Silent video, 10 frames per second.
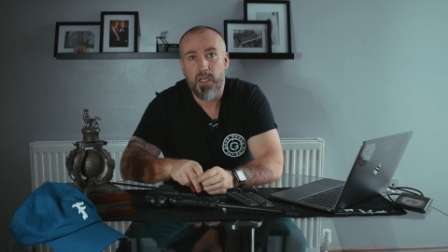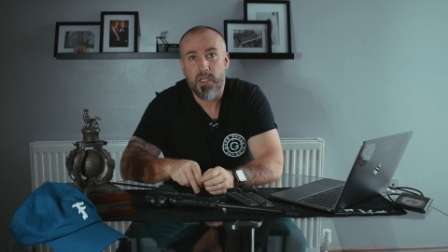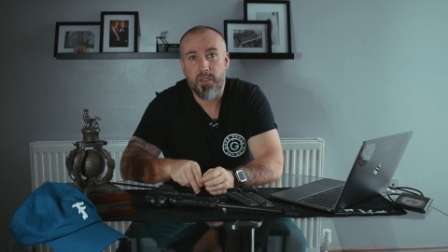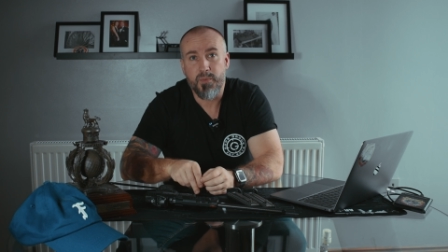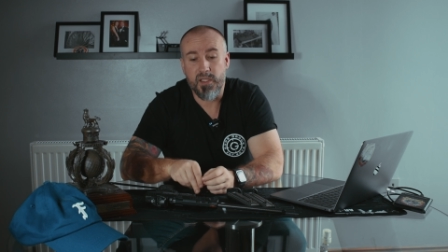
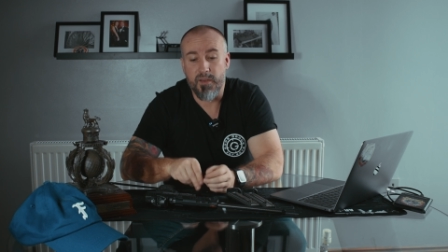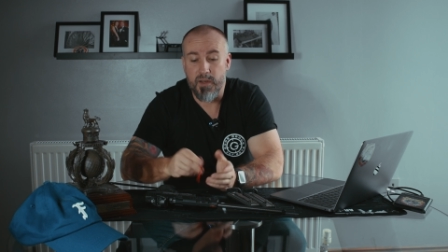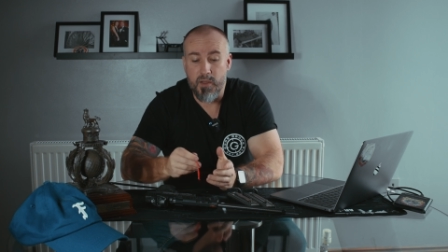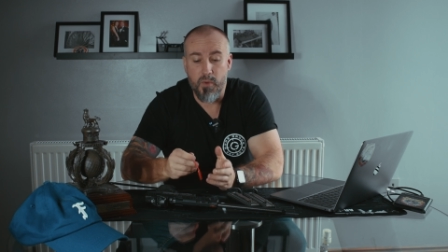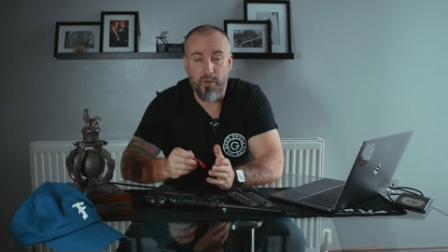
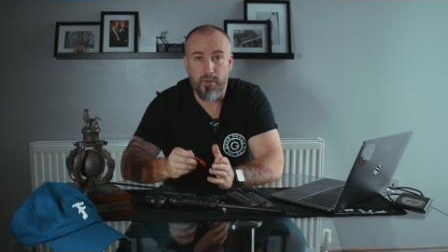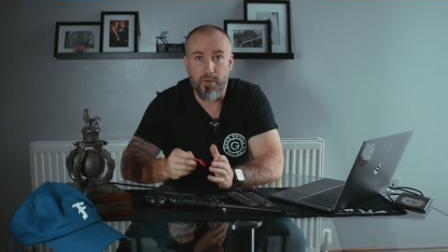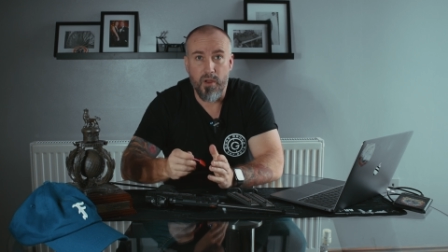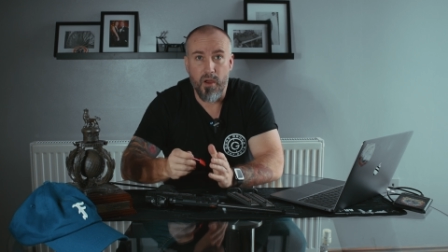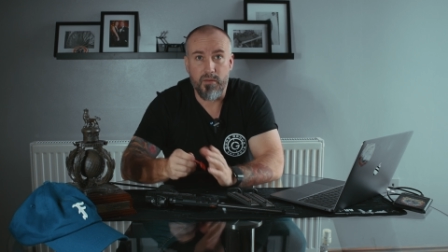specifically whether
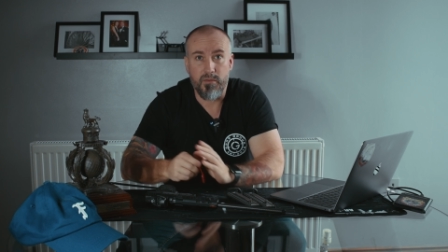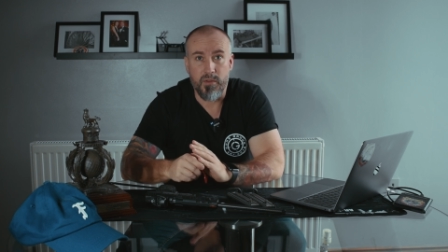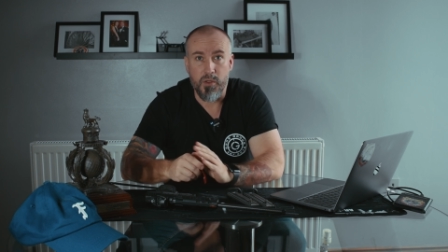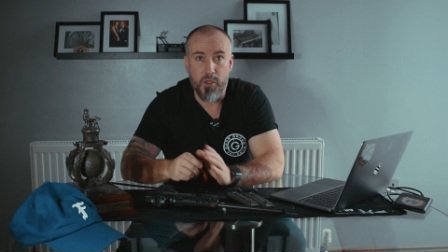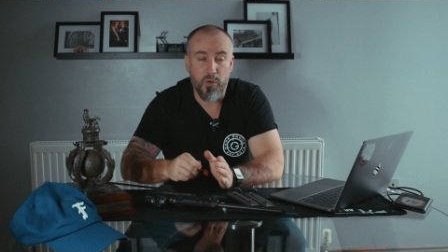or not
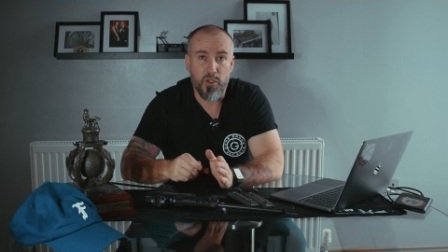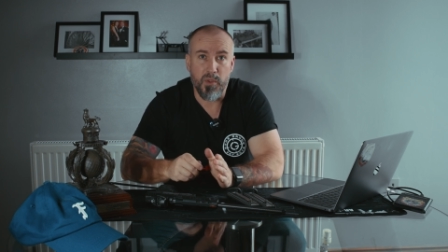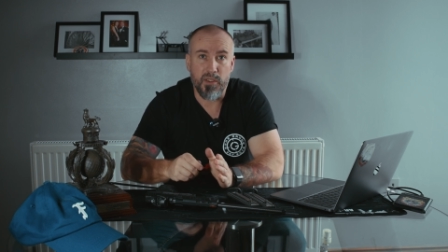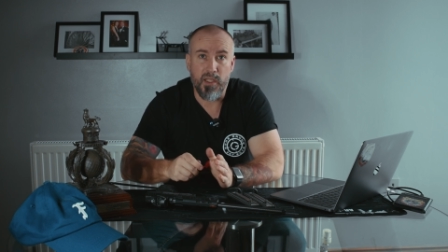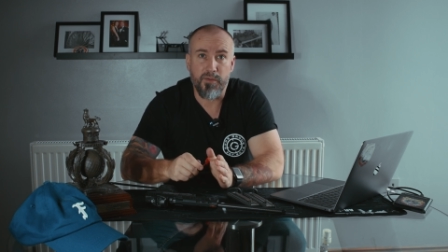you use
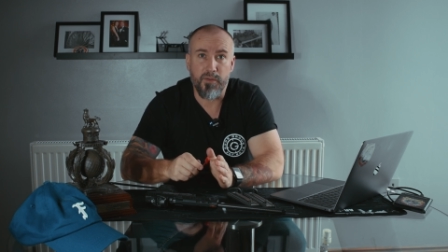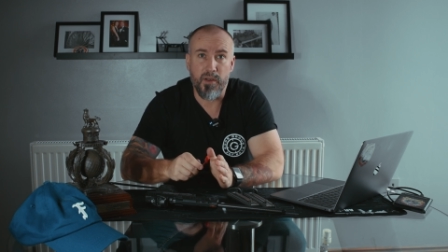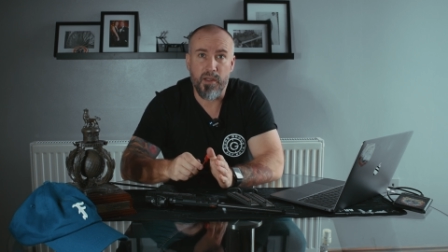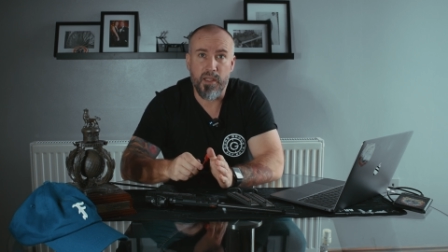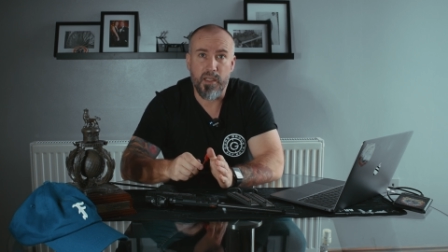something
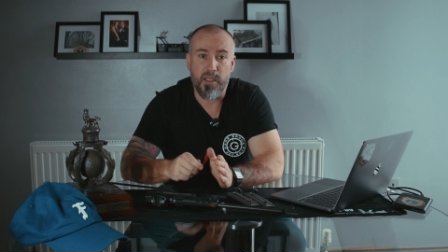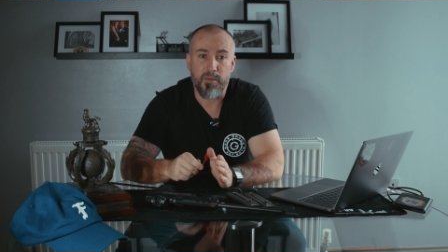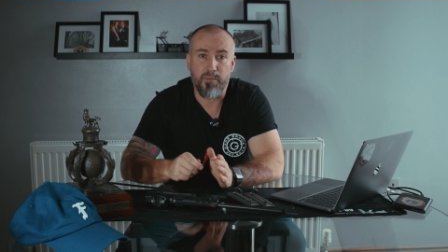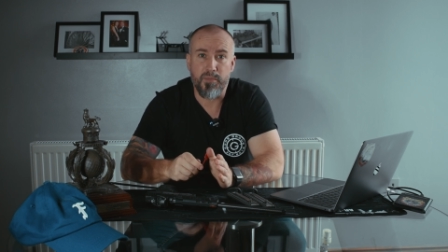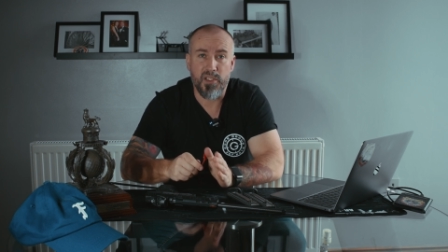different in
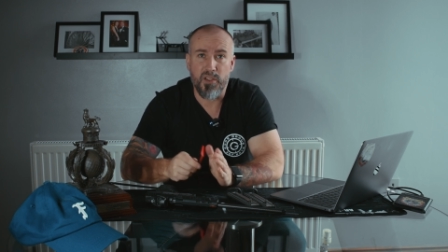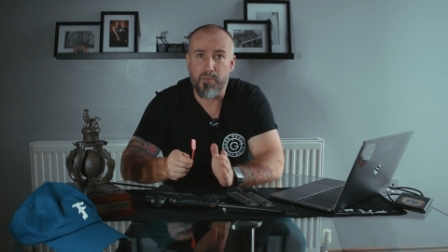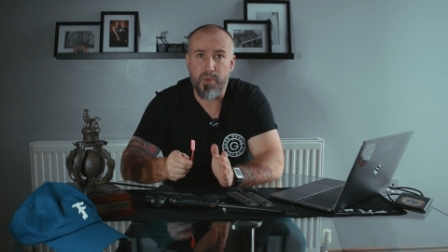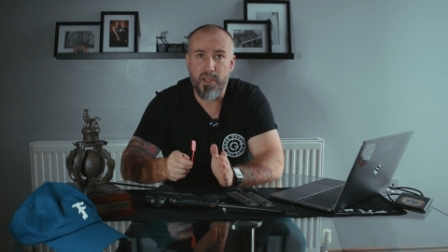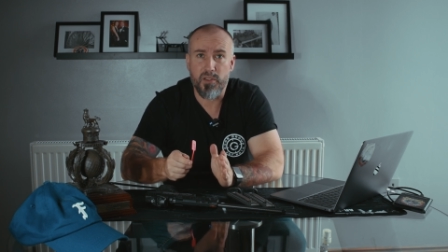the
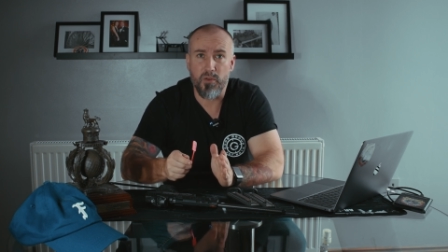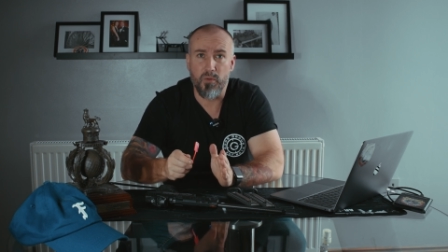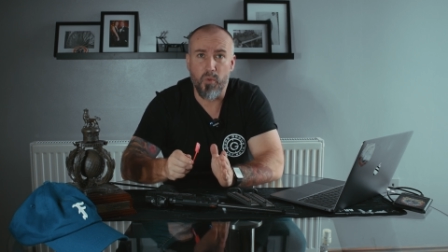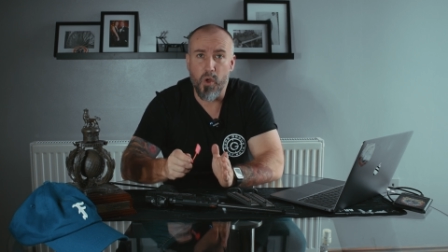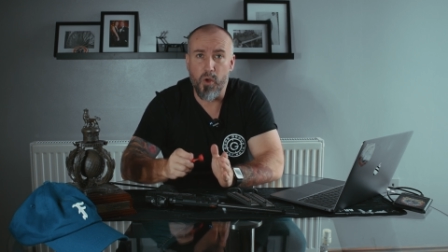precision
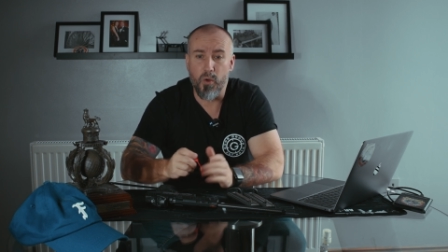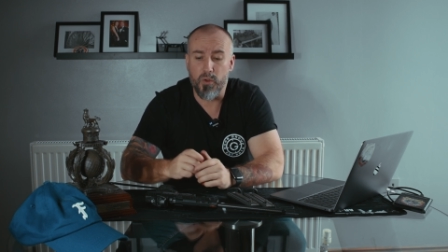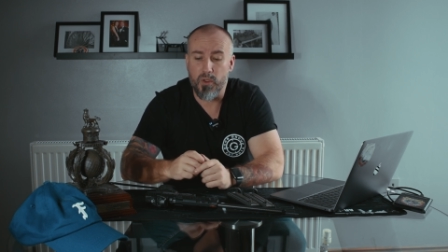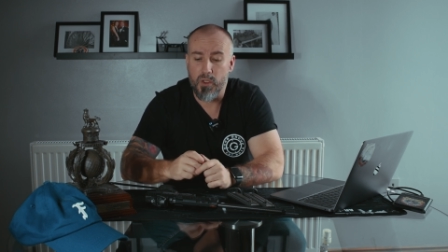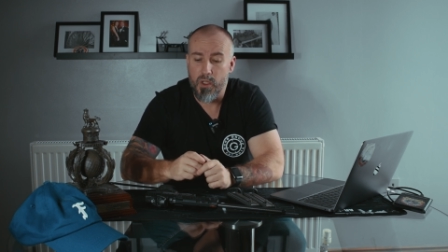pistol world,